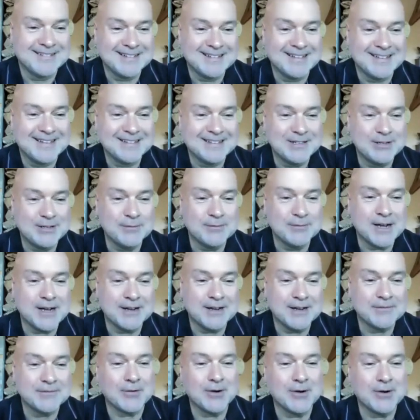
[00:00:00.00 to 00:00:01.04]
You've got a
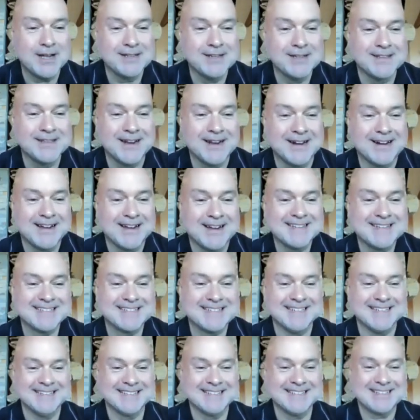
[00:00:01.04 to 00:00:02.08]
friend there, I see.
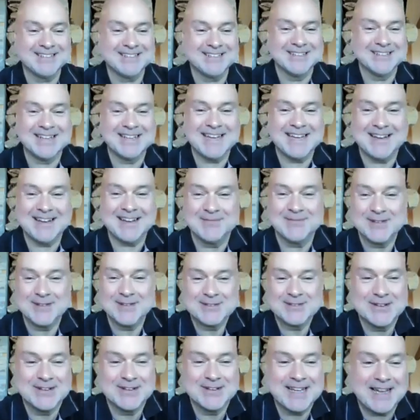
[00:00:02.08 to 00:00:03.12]
It's good to
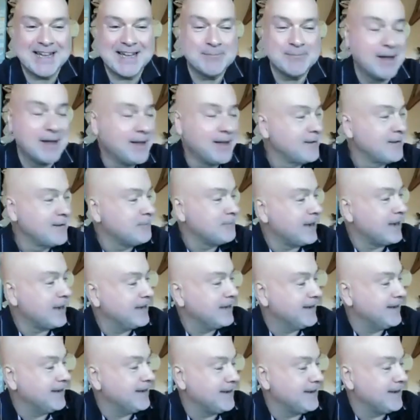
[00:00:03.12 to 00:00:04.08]
have mine.